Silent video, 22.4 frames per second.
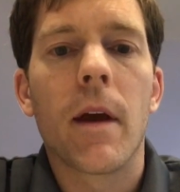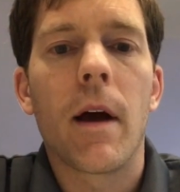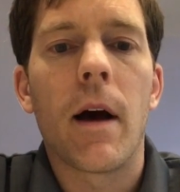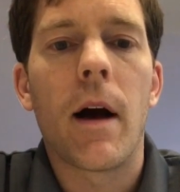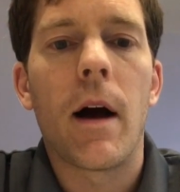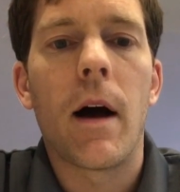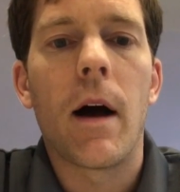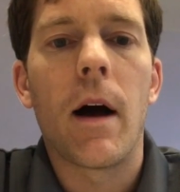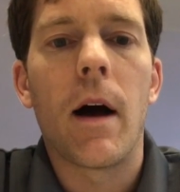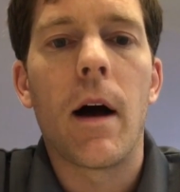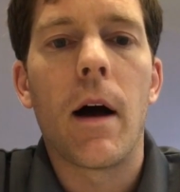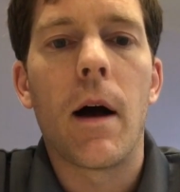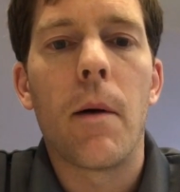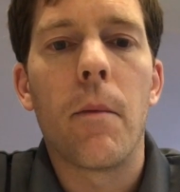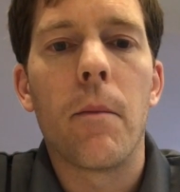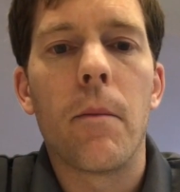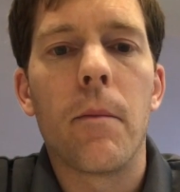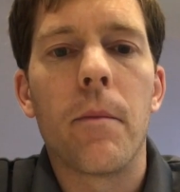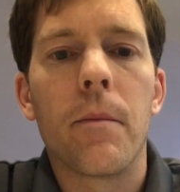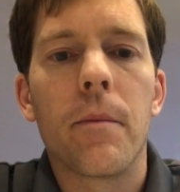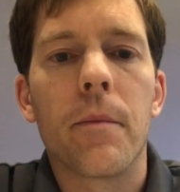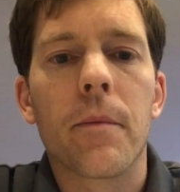
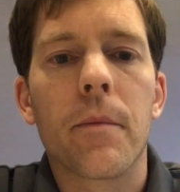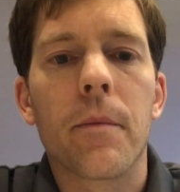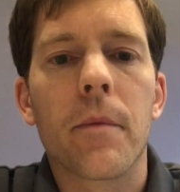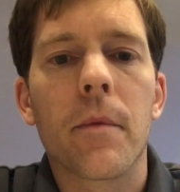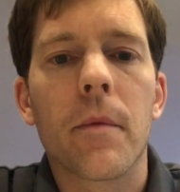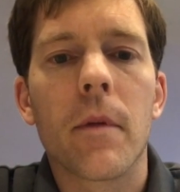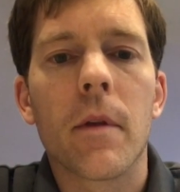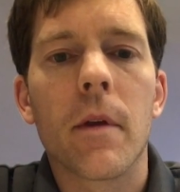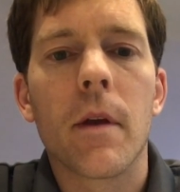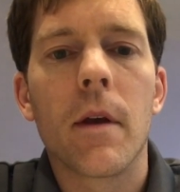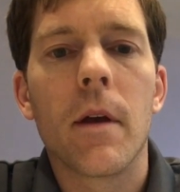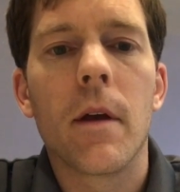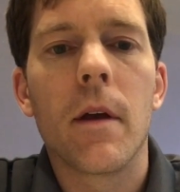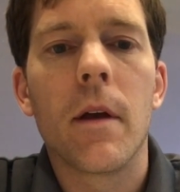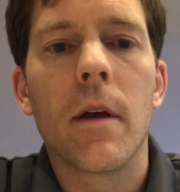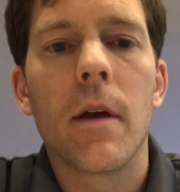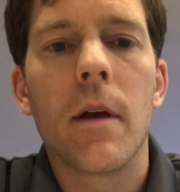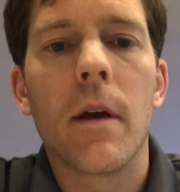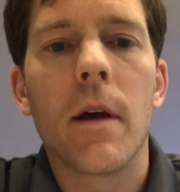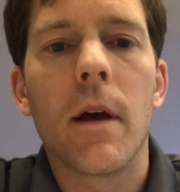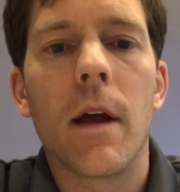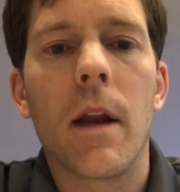an
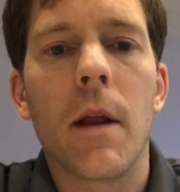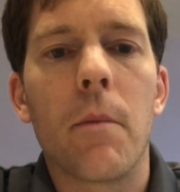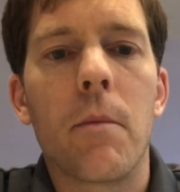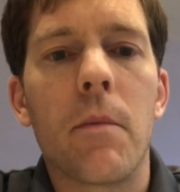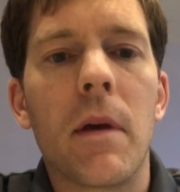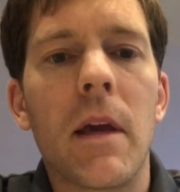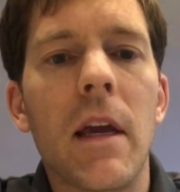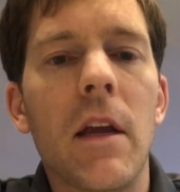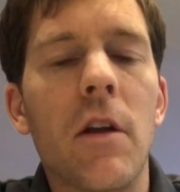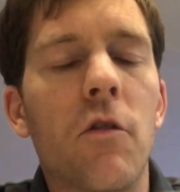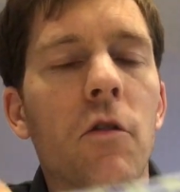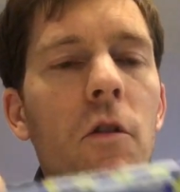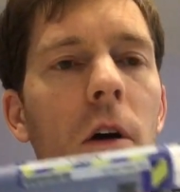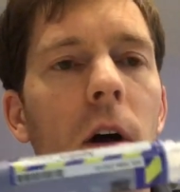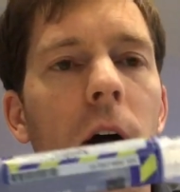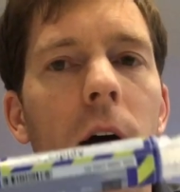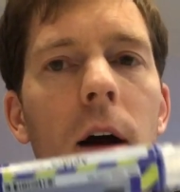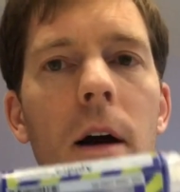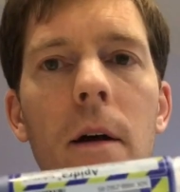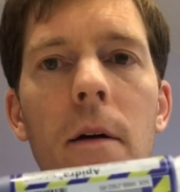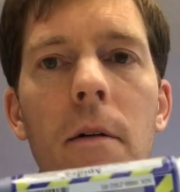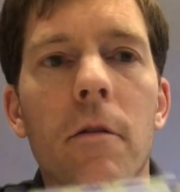
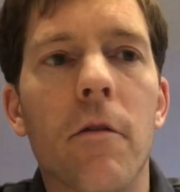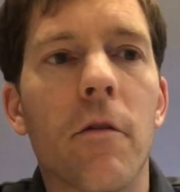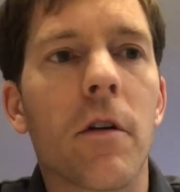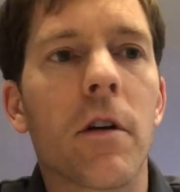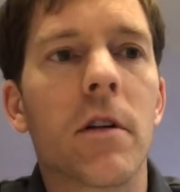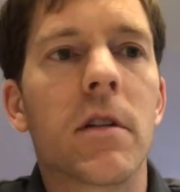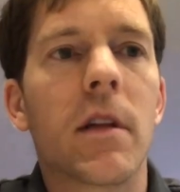Epidra, for